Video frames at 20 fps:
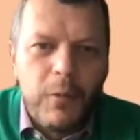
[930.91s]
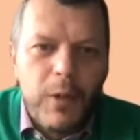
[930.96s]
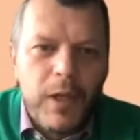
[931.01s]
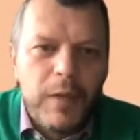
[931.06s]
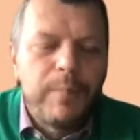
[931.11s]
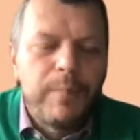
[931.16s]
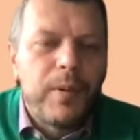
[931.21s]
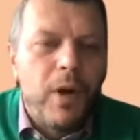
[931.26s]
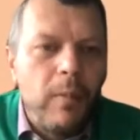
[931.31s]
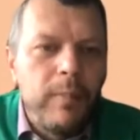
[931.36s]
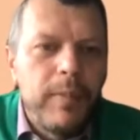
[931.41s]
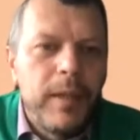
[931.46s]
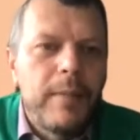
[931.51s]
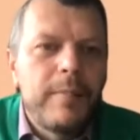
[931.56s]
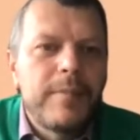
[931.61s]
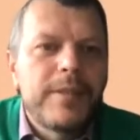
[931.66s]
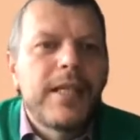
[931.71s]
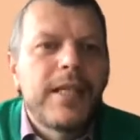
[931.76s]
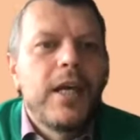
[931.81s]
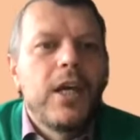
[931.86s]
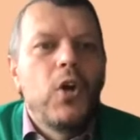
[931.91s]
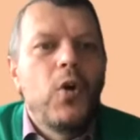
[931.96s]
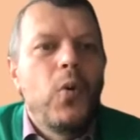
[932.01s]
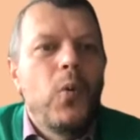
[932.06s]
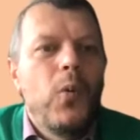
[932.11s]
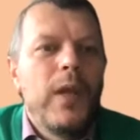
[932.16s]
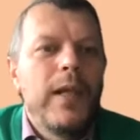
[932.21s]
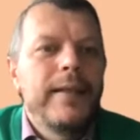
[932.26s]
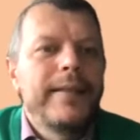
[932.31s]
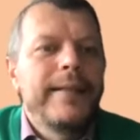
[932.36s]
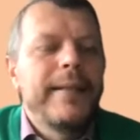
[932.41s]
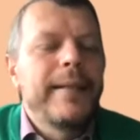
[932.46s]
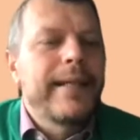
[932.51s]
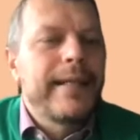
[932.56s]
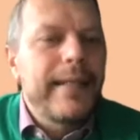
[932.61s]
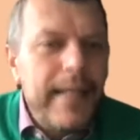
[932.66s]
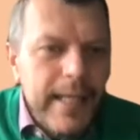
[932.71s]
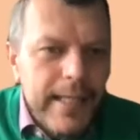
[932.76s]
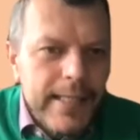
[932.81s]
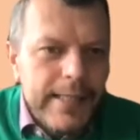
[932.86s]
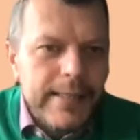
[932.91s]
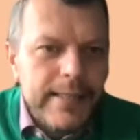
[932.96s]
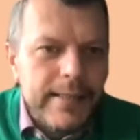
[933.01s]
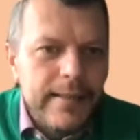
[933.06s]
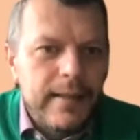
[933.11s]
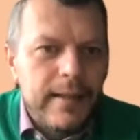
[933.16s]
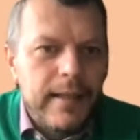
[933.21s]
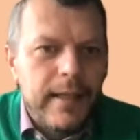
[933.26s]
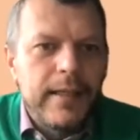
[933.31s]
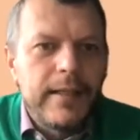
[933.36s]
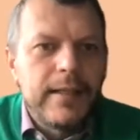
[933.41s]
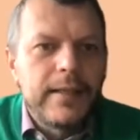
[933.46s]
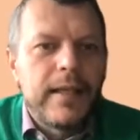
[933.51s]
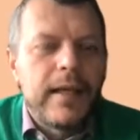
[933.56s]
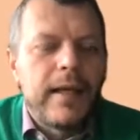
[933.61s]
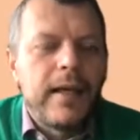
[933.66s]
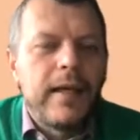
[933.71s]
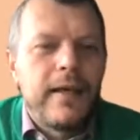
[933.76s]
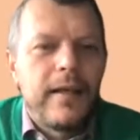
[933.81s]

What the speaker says: where problems will decrease in